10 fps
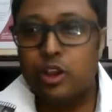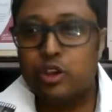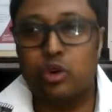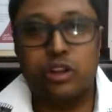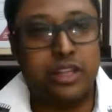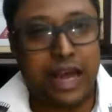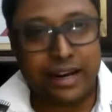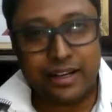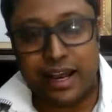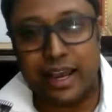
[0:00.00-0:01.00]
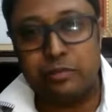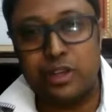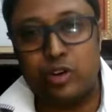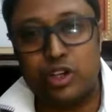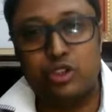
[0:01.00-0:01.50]
So on that time,
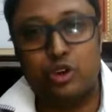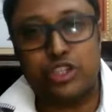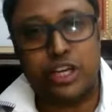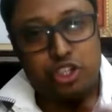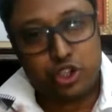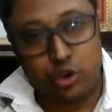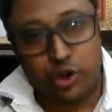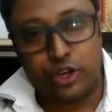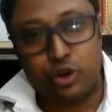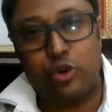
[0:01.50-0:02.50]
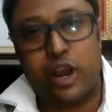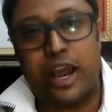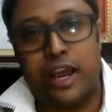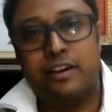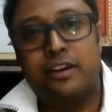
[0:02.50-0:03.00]
there was no such studio who
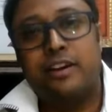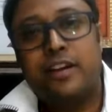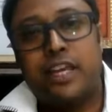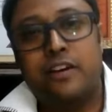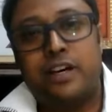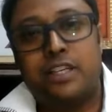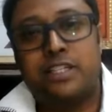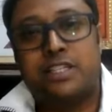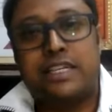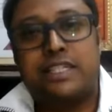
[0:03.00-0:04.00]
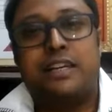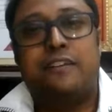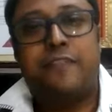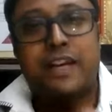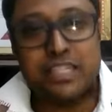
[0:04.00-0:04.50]
can give us such kind
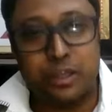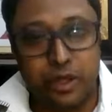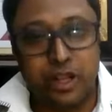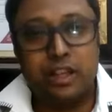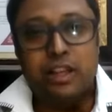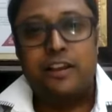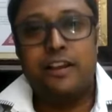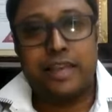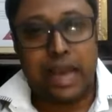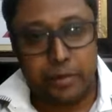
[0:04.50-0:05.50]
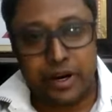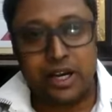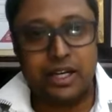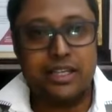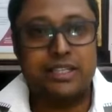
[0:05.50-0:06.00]
of flexible
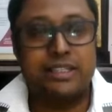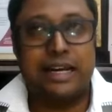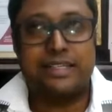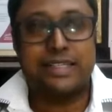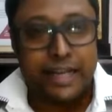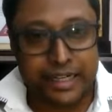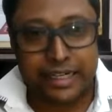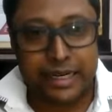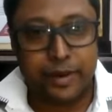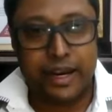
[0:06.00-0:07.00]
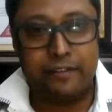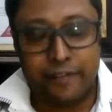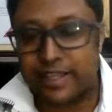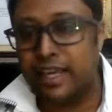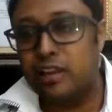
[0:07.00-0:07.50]
cameras, that setup and
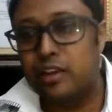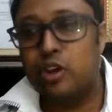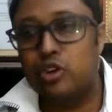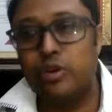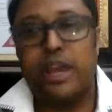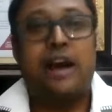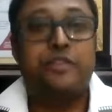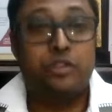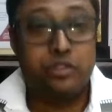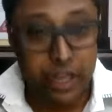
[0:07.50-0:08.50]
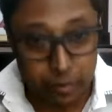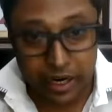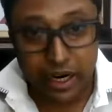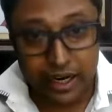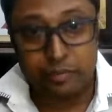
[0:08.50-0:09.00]
everything. So we have to
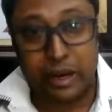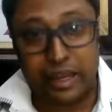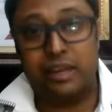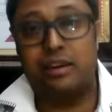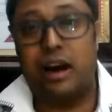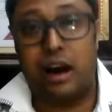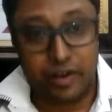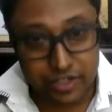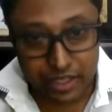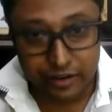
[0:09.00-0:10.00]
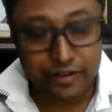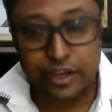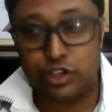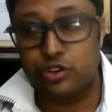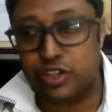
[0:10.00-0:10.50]
rebuild it by ourselves,
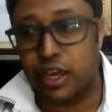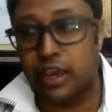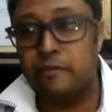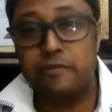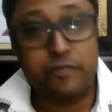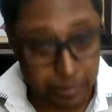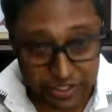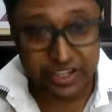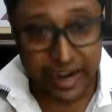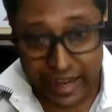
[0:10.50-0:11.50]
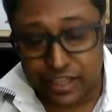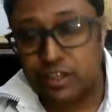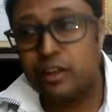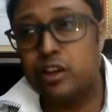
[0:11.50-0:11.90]
I should say, from the scratch.